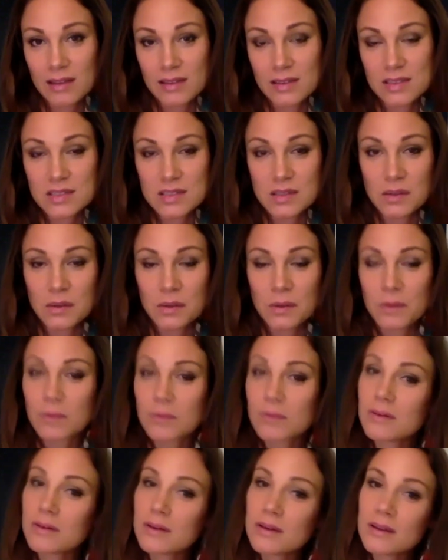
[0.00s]
So
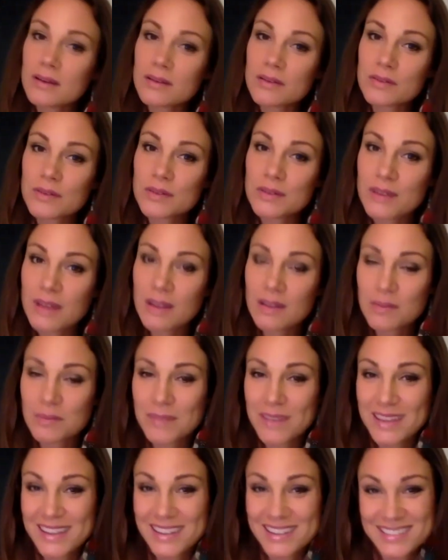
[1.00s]
to not
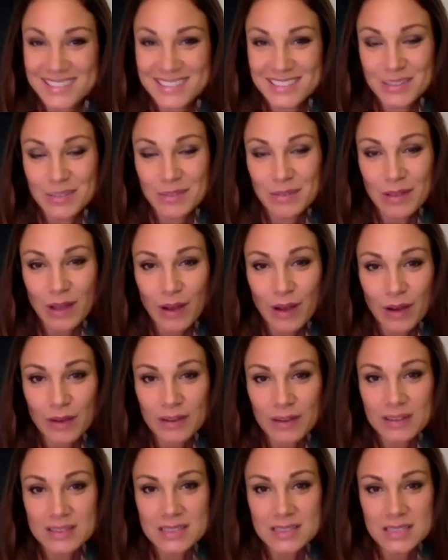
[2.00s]
make it too long,
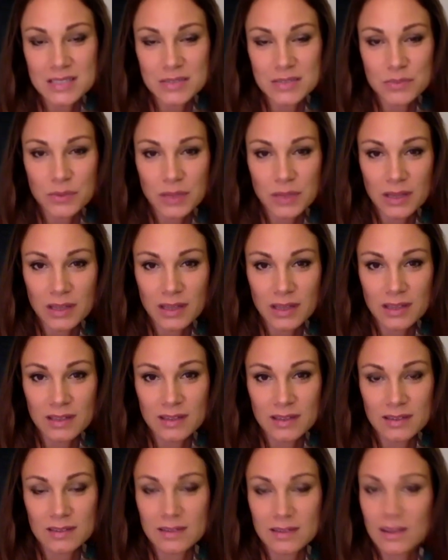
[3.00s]
it's just really
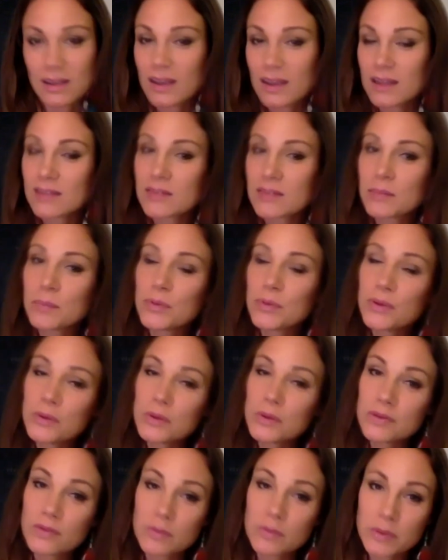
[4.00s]
this, it's a
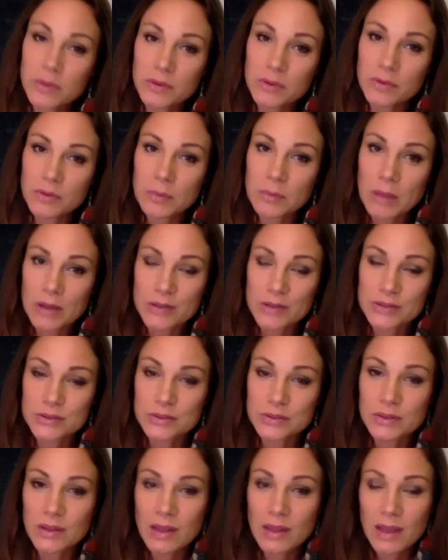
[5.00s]
beautiful
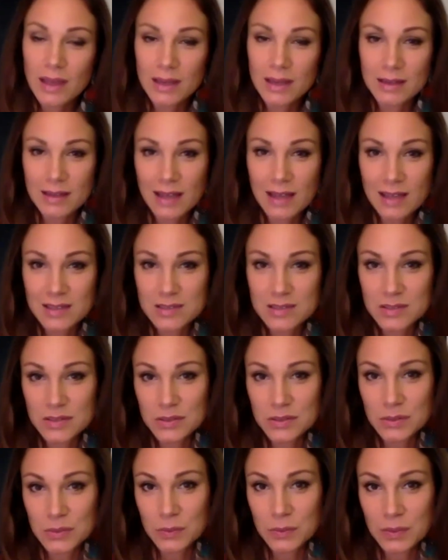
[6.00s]
module, and it has to
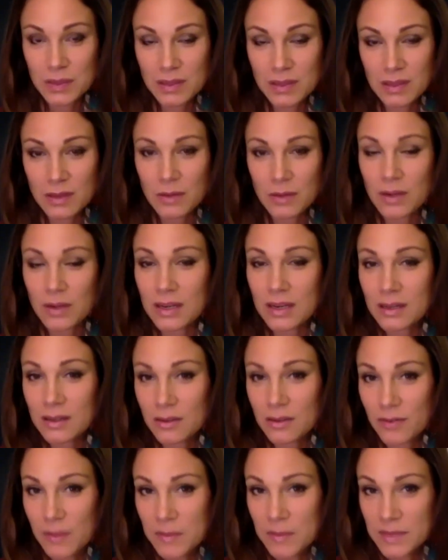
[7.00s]
do with your inner
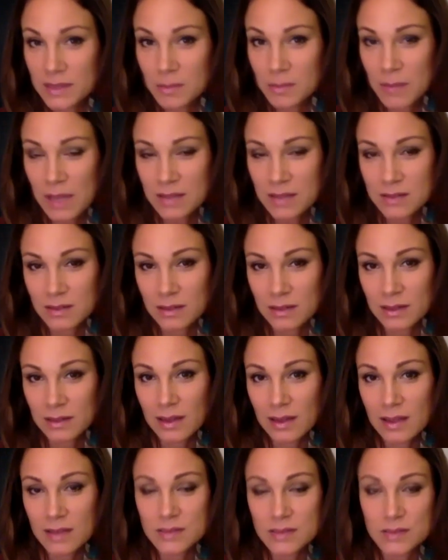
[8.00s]
feminine and masculine. It
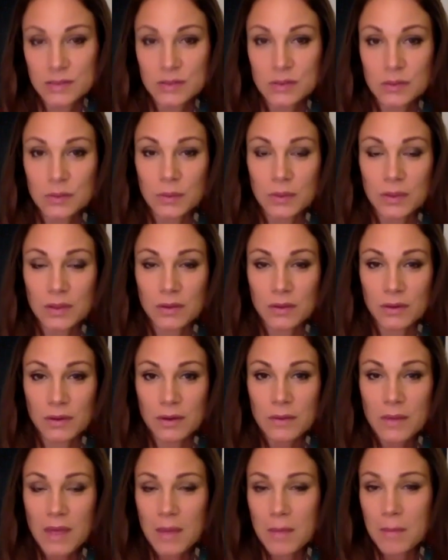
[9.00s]
has to do with your
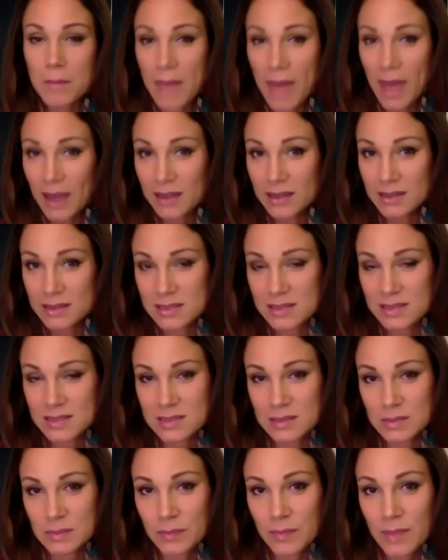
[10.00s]

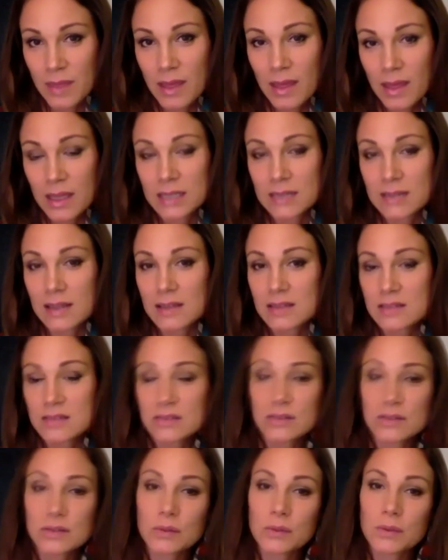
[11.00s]
magnetism, and it has
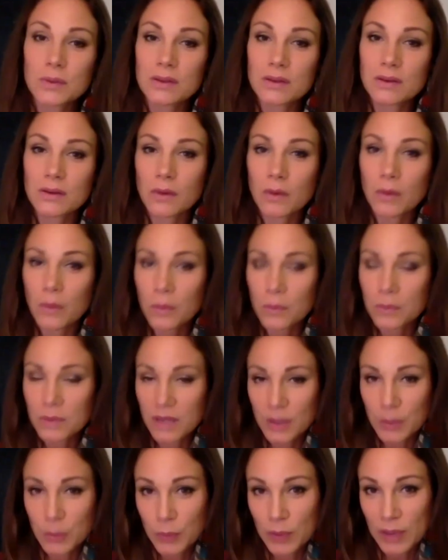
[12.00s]
to do with your own
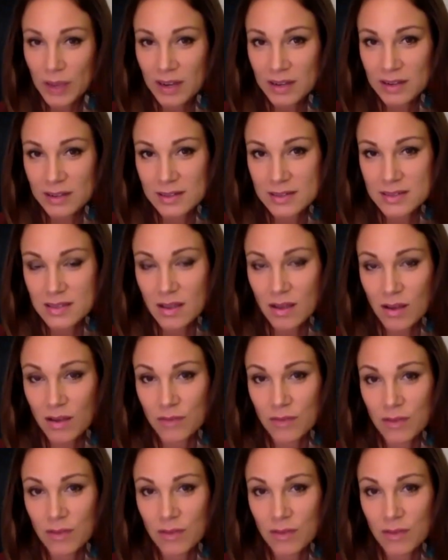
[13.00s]
awareness of